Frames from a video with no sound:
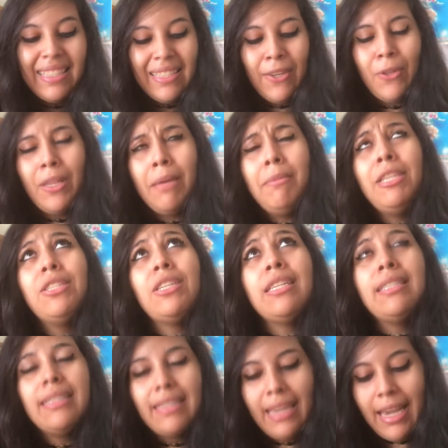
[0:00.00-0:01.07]
So let me
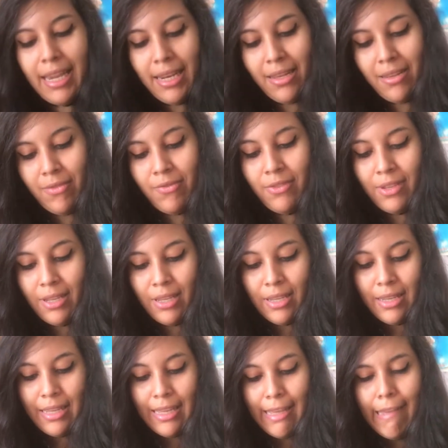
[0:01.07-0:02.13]
just kind of...
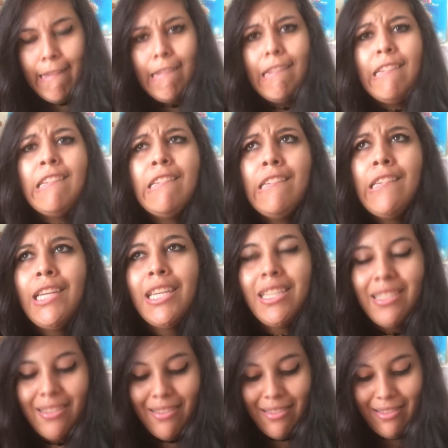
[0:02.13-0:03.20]
I
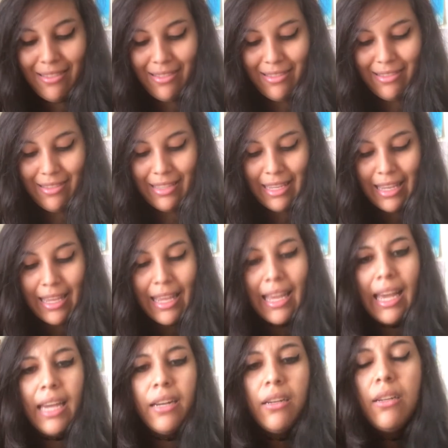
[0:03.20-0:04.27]

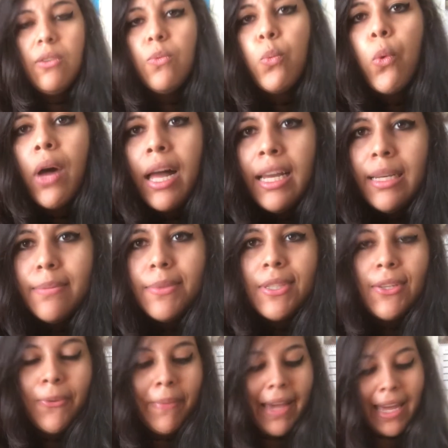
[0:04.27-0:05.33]
don't know why I'm
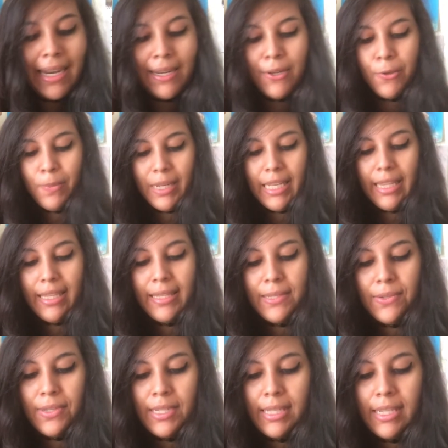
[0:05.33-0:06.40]
so bad at opening this
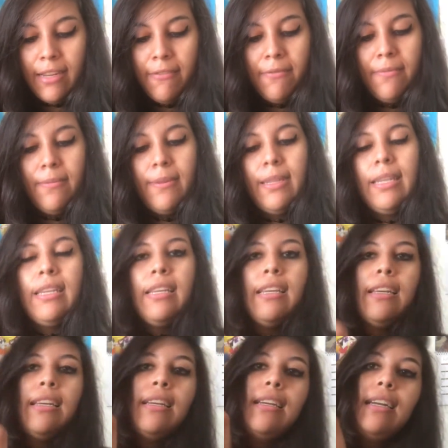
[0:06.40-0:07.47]
sort of stuff.
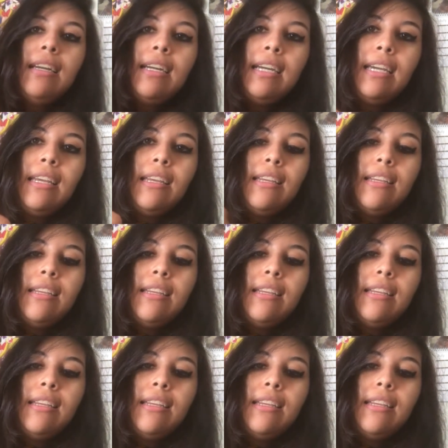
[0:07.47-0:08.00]
Alright.